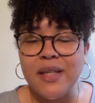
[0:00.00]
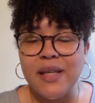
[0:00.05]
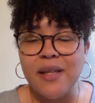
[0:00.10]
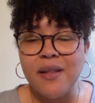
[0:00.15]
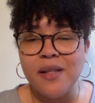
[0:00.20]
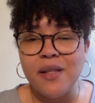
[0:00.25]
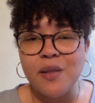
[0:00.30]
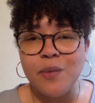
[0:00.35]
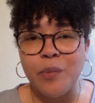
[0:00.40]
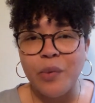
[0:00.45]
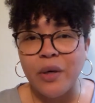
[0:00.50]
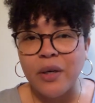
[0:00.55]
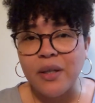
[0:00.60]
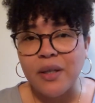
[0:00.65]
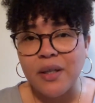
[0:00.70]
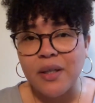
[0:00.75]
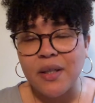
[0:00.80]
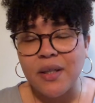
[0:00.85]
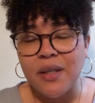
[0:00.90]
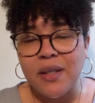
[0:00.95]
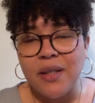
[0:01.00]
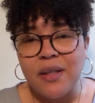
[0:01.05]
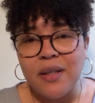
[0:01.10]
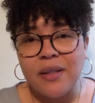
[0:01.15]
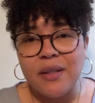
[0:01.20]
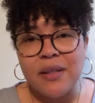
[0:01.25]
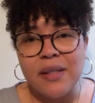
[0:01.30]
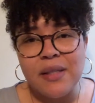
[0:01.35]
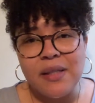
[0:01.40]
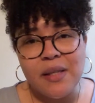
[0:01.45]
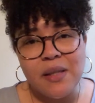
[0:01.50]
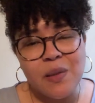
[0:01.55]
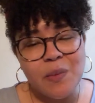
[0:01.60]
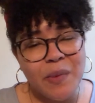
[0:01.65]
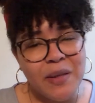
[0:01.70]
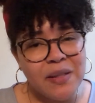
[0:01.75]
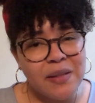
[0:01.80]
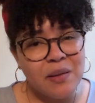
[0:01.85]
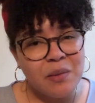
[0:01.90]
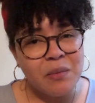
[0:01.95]
In this book, Lisa
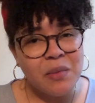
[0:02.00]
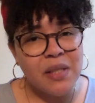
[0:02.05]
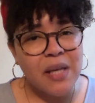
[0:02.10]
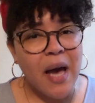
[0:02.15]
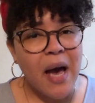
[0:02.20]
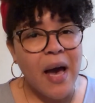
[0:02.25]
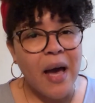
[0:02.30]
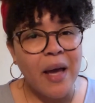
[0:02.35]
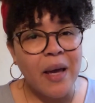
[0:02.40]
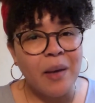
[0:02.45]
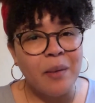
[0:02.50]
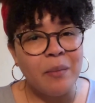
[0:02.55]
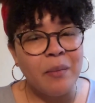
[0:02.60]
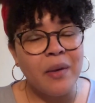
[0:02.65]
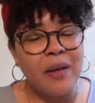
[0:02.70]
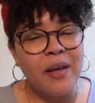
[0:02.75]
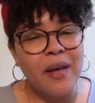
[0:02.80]
spends some time